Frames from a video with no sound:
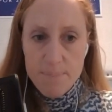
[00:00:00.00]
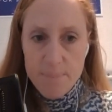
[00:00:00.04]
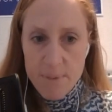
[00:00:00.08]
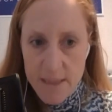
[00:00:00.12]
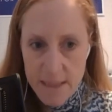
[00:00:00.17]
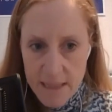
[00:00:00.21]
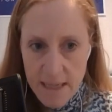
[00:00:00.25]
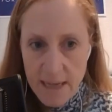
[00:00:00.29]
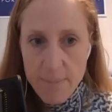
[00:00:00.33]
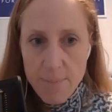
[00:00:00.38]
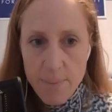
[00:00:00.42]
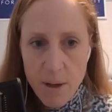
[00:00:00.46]

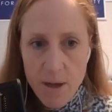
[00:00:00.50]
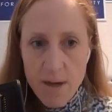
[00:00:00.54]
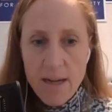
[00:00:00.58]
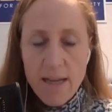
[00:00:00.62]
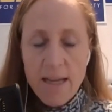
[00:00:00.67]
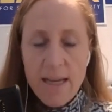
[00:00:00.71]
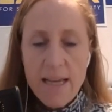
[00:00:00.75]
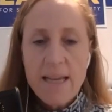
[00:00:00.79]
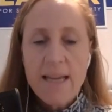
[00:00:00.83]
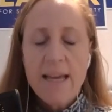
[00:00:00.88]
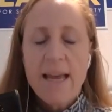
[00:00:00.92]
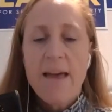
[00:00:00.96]
state
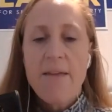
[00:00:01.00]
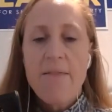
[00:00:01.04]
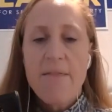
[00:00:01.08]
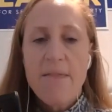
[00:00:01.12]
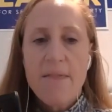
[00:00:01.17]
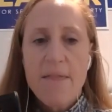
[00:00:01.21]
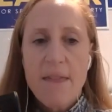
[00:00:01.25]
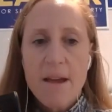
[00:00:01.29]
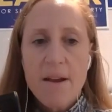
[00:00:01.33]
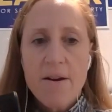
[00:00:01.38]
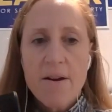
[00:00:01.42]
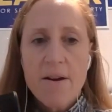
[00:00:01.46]
party, and
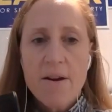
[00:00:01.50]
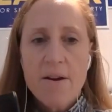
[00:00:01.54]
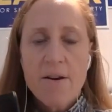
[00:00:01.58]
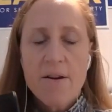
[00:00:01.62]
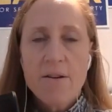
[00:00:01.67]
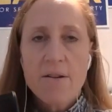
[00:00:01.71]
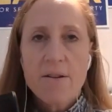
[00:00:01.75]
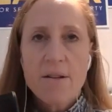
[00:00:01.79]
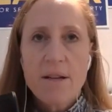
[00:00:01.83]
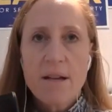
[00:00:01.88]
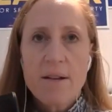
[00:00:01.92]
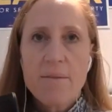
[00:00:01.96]

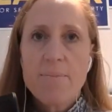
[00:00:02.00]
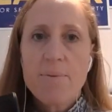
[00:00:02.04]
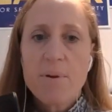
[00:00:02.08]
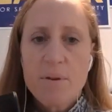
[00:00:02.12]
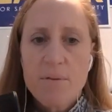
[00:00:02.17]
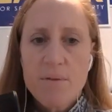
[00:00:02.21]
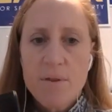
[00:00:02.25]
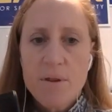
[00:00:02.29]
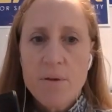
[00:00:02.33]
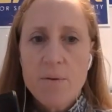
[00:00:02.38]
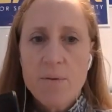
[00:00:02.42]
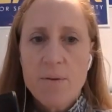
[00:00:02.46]
their kind of
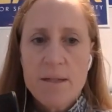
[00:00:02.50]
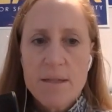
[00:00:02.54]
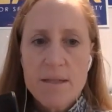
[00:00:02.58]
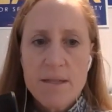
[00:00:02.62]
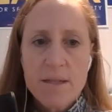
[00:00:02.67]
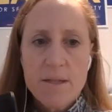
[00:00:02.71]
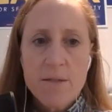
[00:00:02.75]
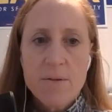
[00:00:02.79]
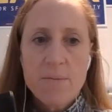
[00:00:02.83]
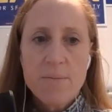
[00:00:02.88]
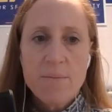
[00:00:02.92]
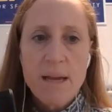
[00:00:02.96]
purview is
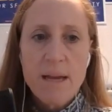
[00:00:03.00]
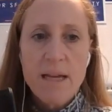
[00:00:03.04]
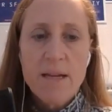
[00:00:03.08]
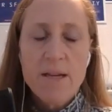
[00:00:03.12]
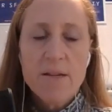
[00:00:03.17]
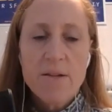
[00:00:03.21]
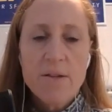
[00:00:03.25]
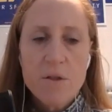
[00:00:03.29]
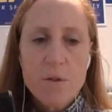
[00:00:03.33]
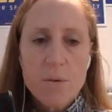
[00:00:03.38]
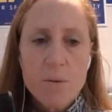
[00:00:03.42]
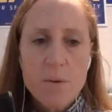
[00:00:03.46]
to make
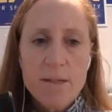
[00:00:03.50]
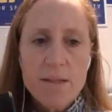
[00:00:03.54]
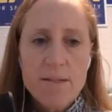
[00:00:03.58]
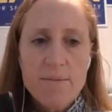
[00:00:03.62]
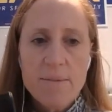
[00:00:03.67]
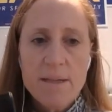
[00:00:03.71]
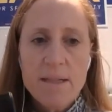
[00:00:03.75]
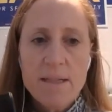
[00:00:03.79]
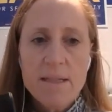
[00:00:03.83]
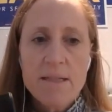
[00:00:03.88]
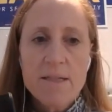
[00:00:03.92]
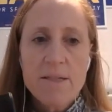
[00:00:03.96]

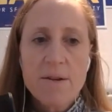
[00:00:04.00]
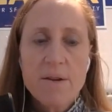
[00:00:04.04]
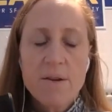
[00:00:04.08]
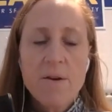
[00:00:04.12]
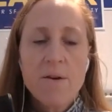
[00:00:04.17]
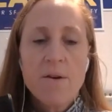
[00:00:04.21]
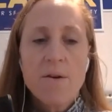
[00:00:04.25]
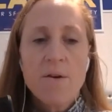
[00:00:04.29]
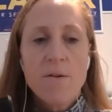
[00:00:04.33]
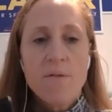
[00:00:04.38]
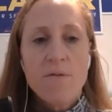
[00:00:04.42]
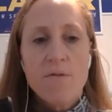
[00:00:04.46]
endorsements
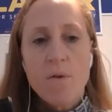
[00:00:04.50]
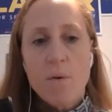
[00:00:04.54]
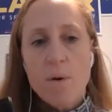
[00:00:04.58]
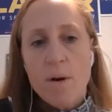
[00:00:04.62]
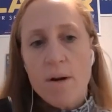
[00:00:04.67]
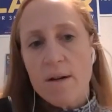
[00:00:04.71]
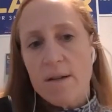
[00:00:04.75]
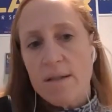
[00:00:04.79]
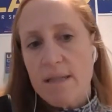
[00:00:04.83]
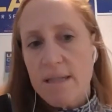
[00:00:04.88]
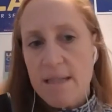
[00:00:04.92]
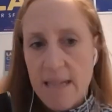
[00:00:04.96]

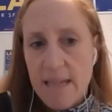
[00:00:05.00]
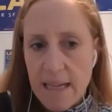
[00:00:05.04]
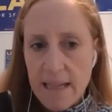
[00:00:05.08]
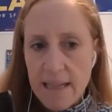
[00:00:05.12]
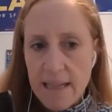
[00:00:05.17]
for state